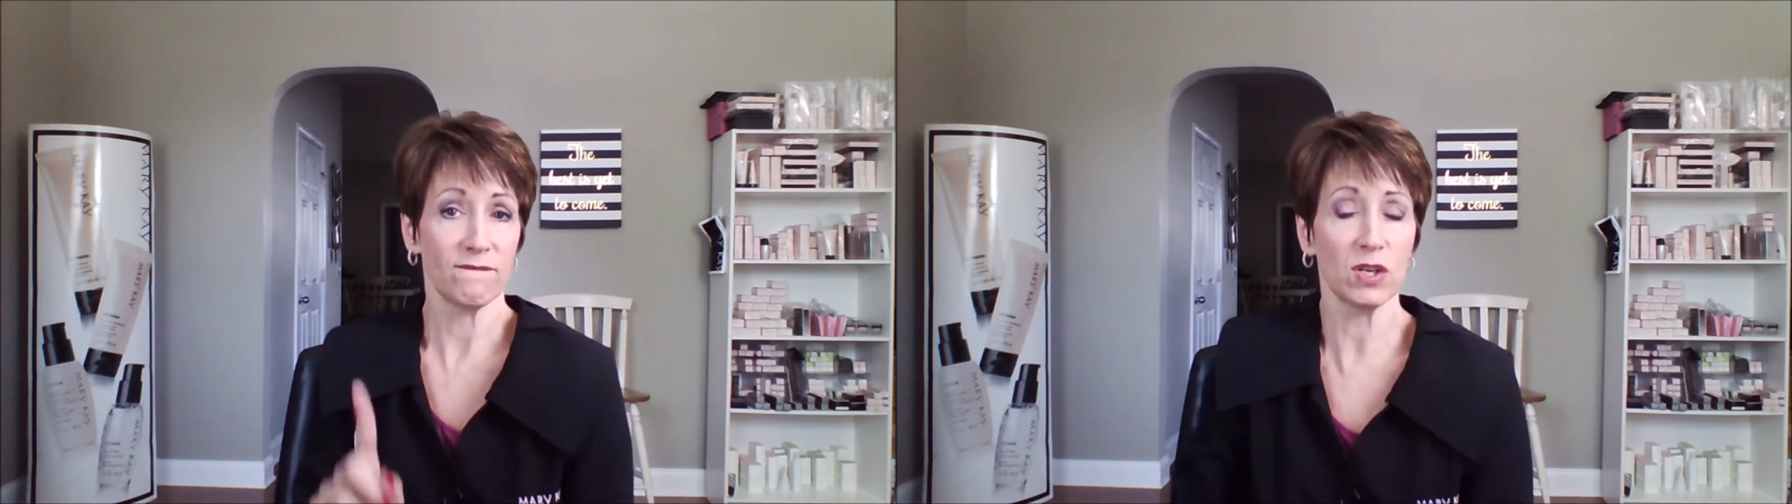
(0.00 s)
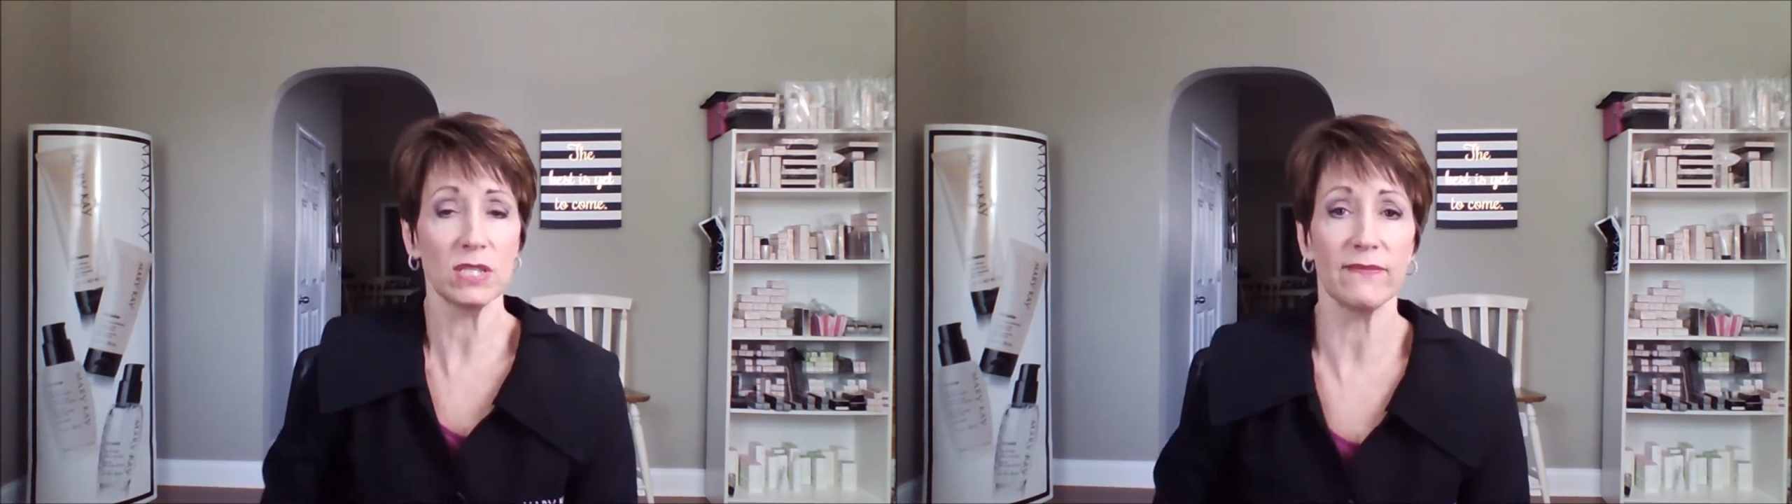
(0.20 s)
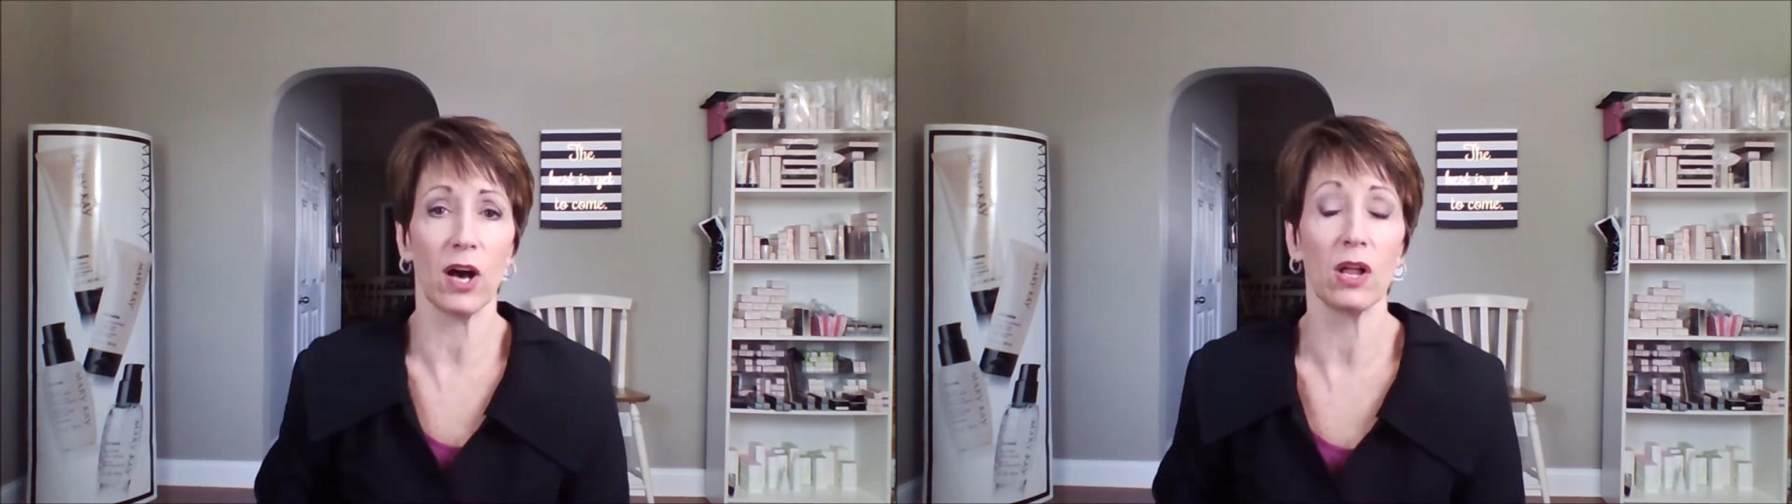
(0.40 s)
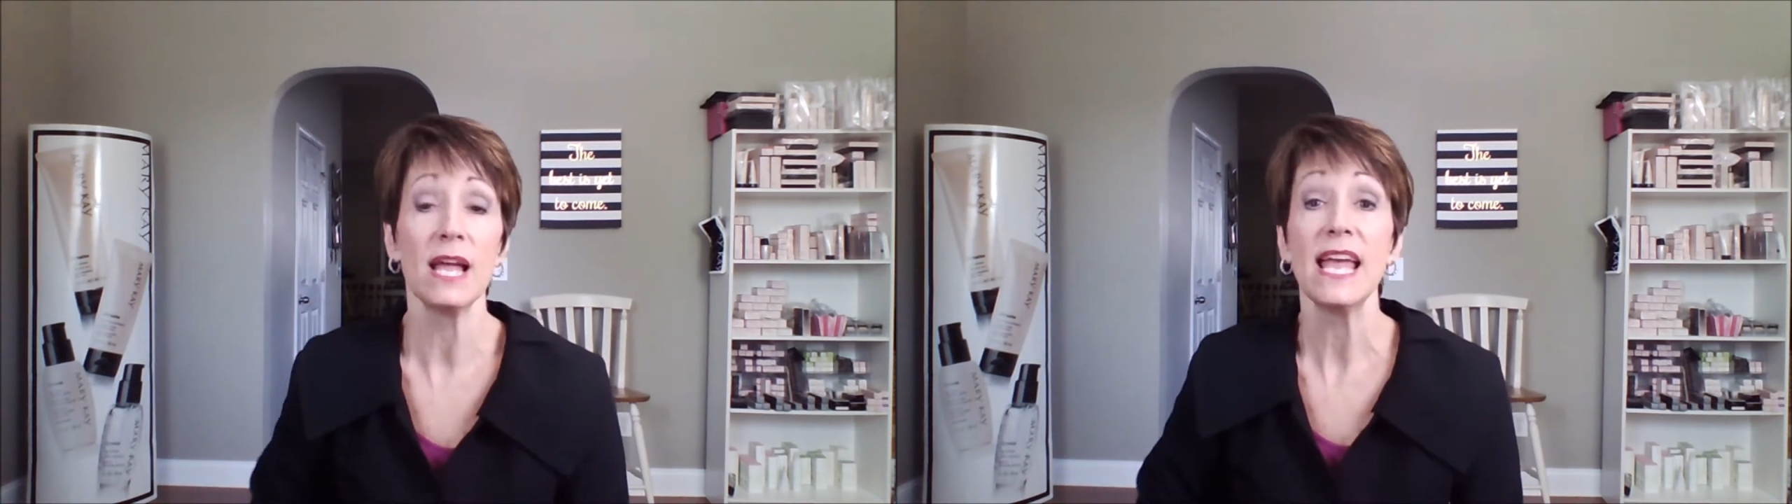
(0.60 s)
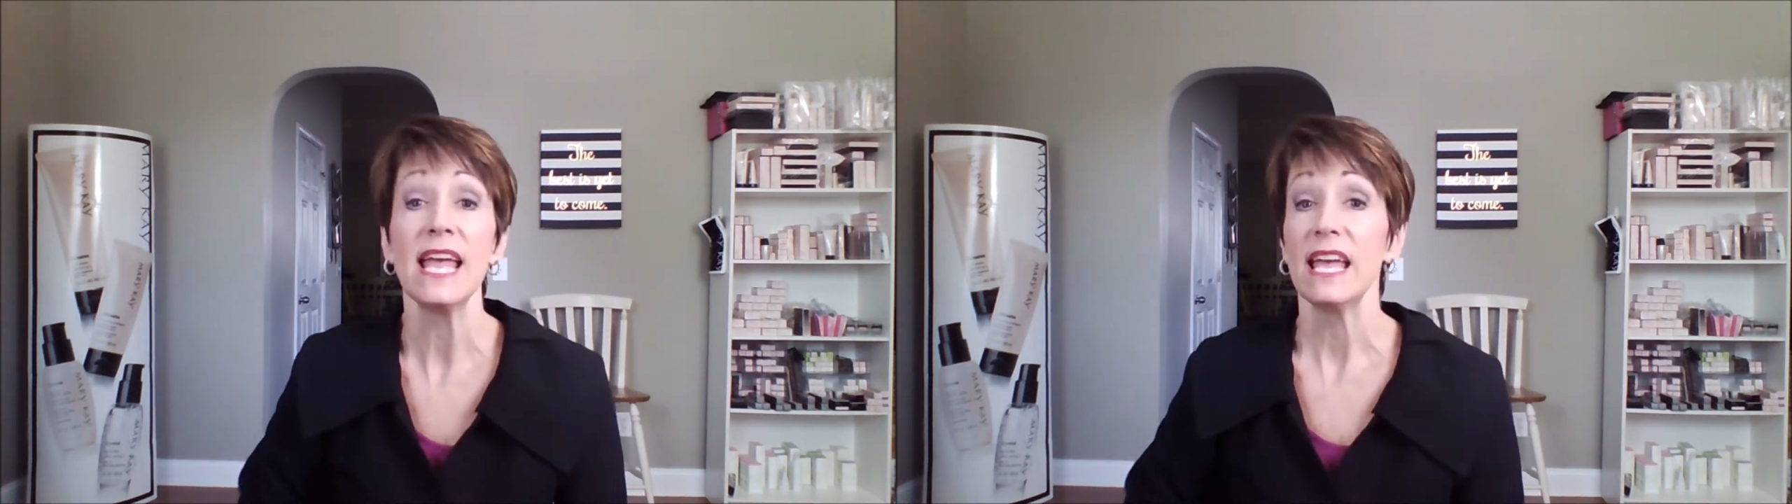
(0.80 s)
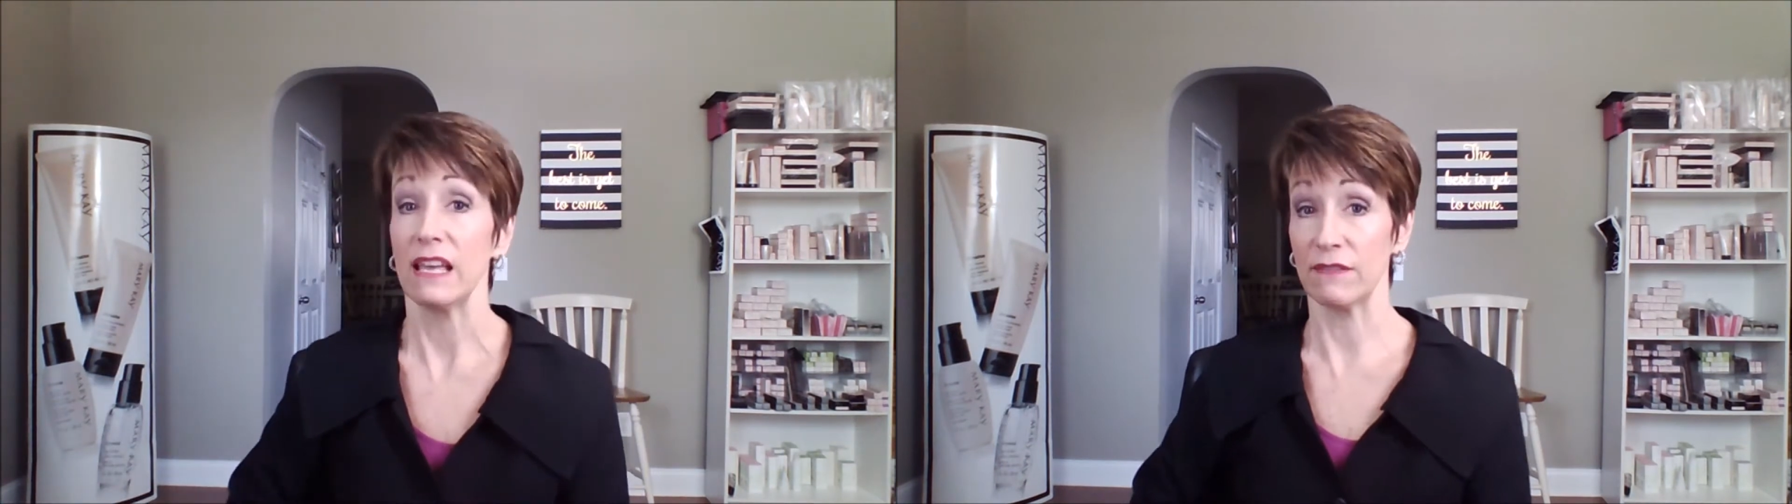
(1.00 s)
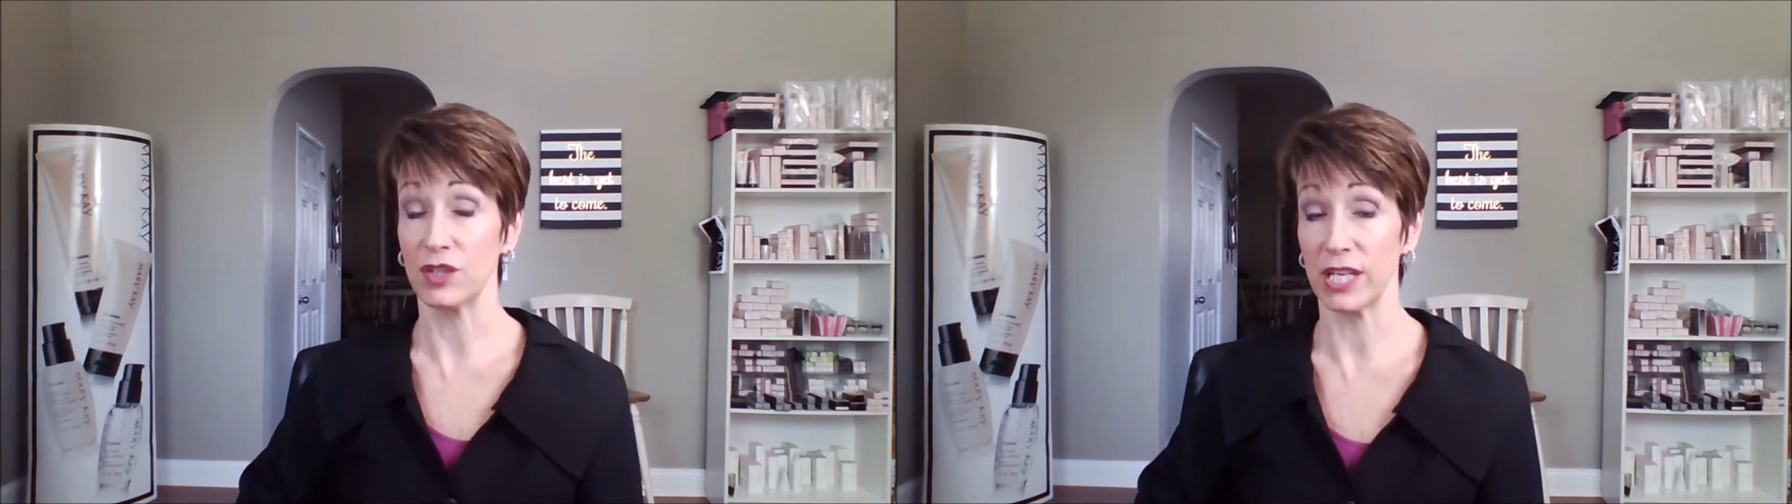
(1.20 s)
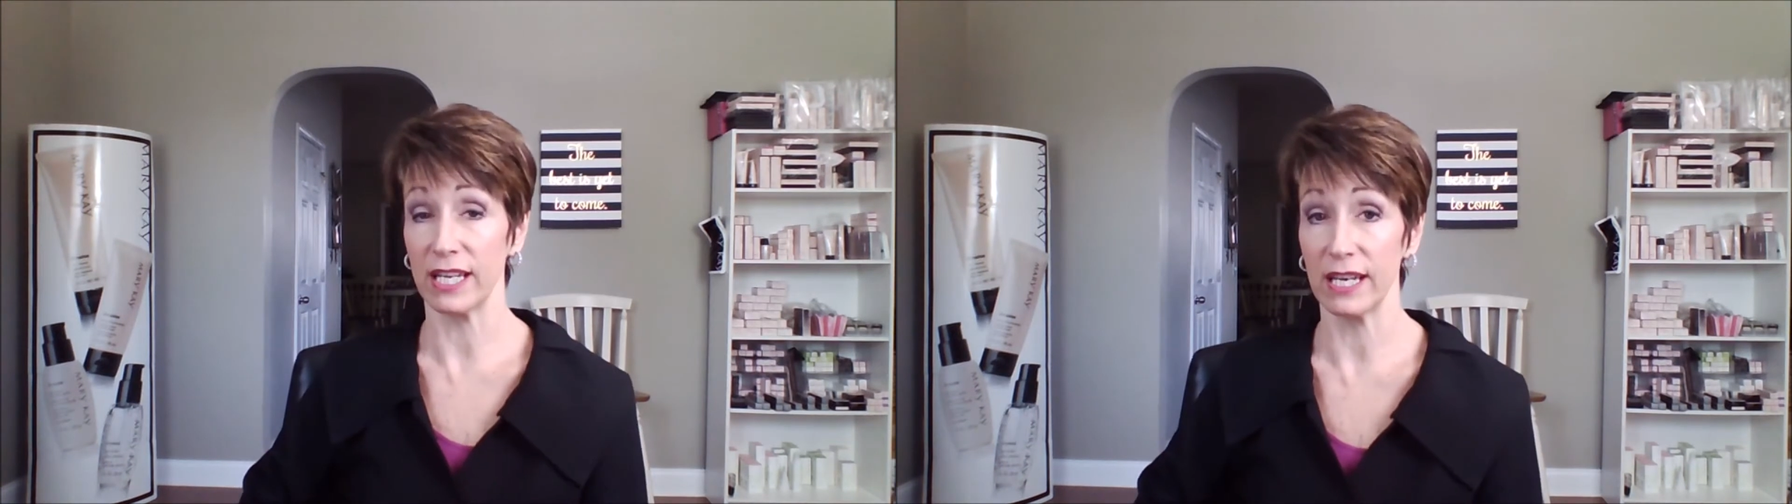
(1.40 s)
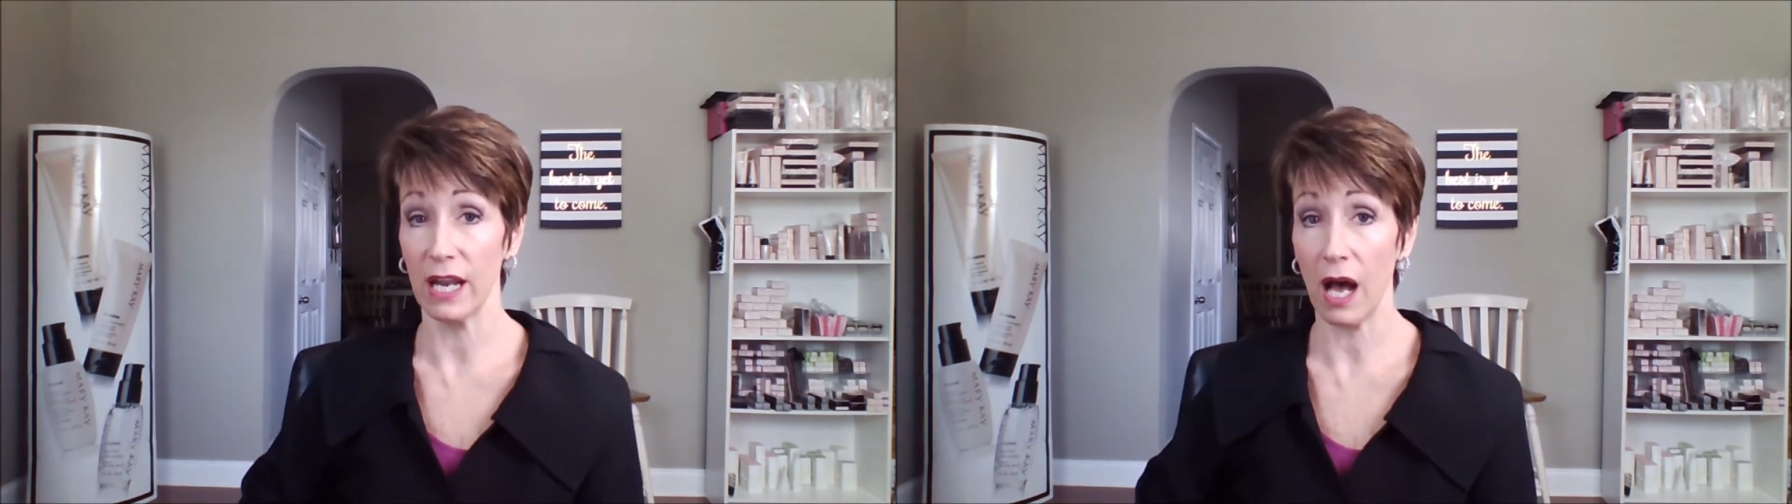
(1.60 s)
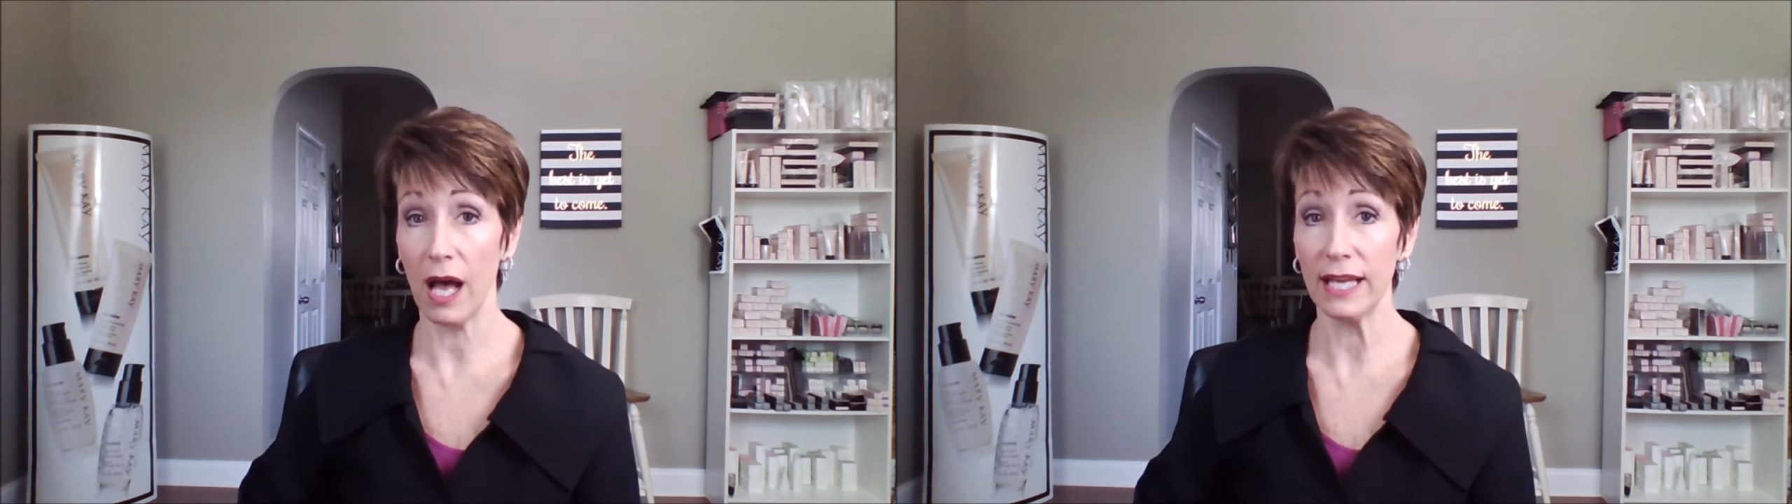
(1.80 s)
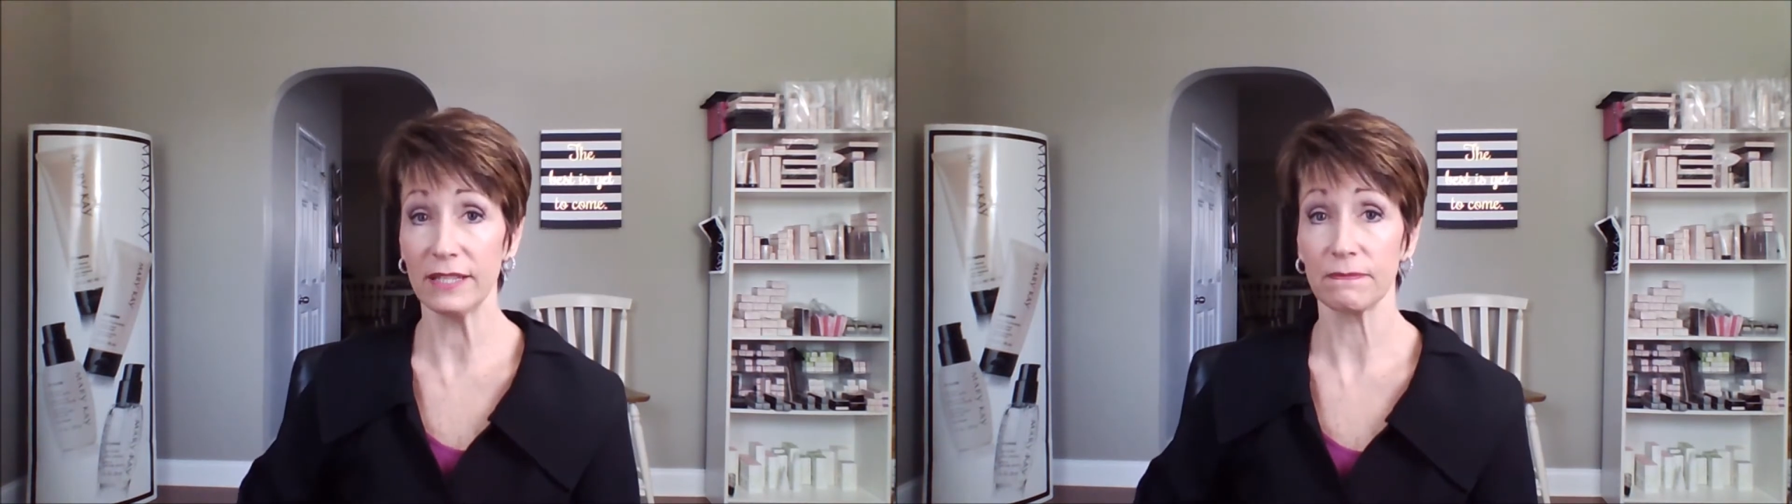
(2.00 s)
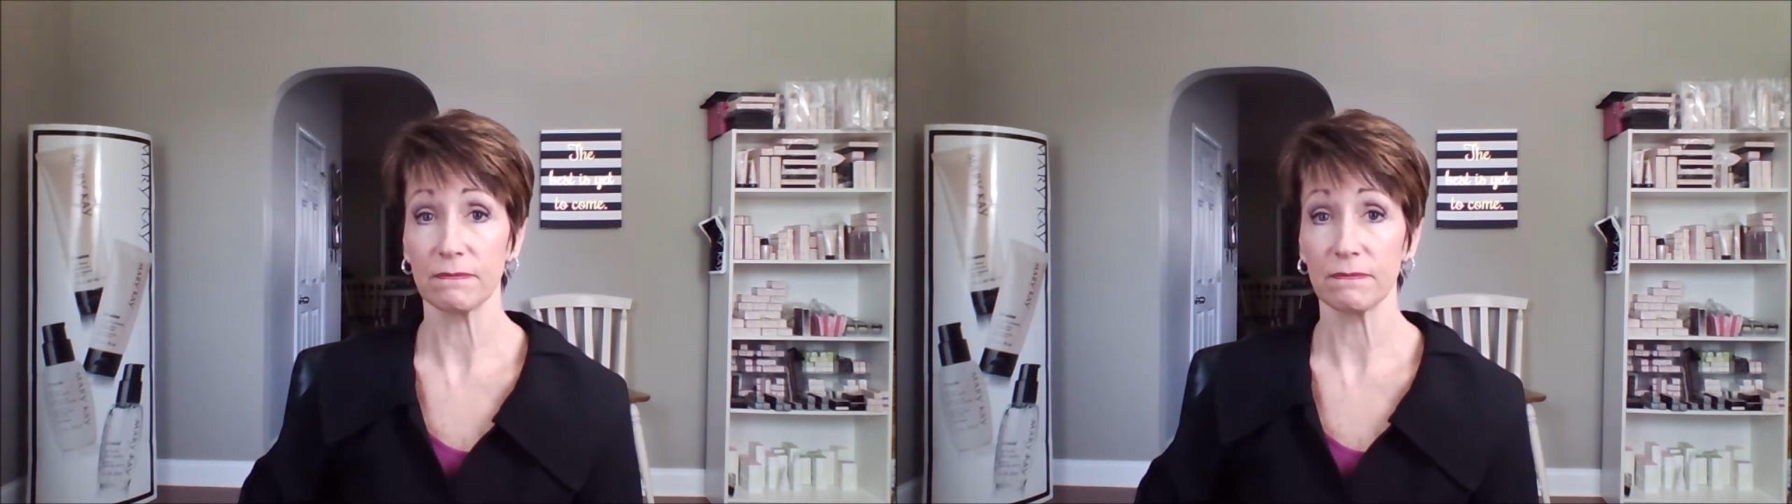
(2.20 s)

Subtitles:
First of all, she did not